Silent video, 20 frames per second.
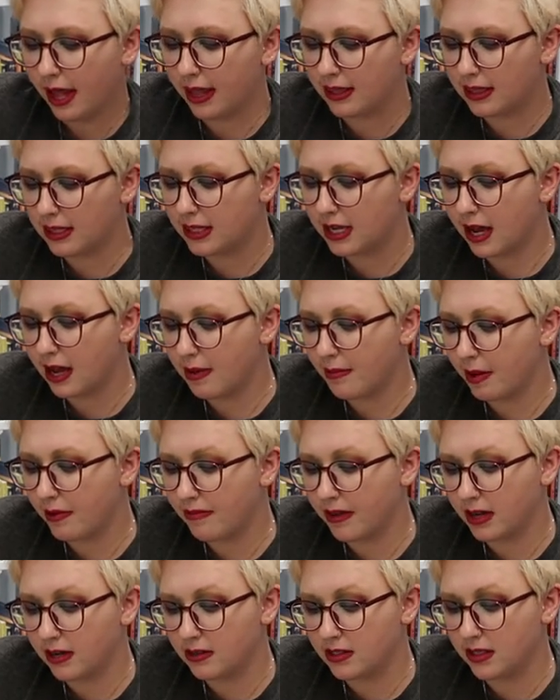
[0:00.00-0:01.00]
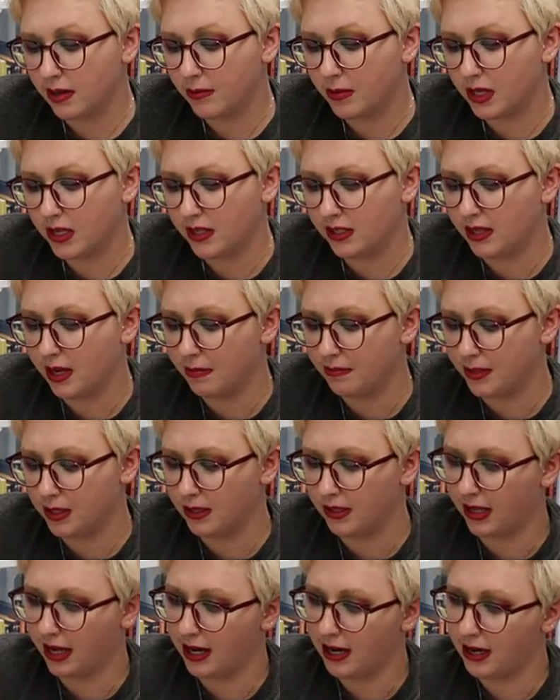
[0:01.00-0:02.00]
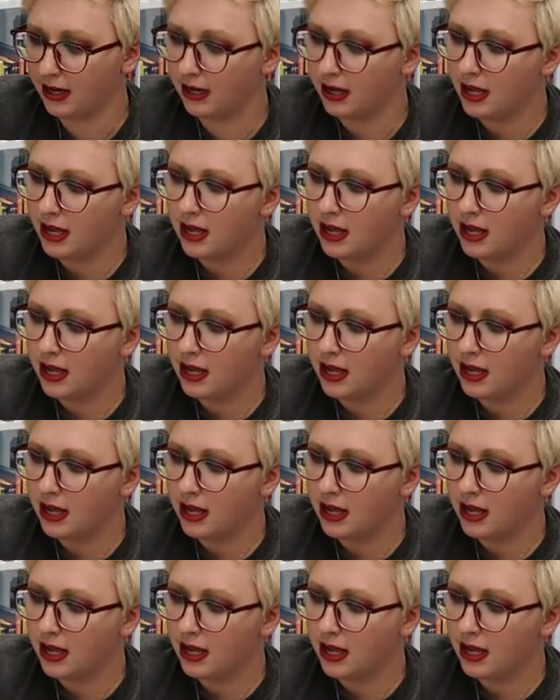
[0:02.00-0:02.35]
At the time, I figured someone had dumped her there.